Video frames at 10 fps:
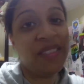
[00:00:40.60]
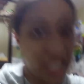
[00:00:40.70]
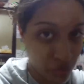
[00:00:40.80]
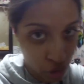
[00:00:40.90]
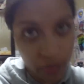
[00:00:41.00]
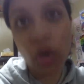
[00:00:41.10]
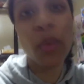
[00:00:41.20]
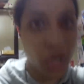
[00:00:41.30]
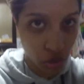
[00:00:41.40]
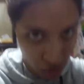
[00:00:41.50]
Team Super,
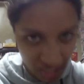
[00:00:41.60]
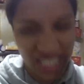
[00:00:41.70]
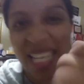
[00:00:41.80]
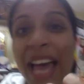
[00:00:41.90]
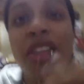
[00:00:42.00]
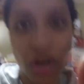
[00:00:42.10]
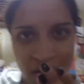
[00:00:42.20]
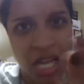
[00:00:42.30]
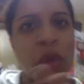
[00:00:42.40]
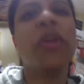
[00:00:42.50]
we gonna do this together.
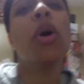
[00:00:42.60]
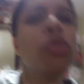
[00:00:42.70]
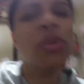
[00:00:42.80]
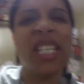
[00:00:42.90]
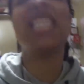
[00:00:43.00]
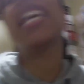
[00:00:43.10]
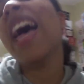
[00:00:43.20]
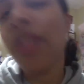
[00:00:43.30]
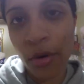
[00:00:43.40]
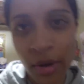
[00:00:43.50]
We gonna do it
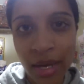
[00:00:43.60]
together.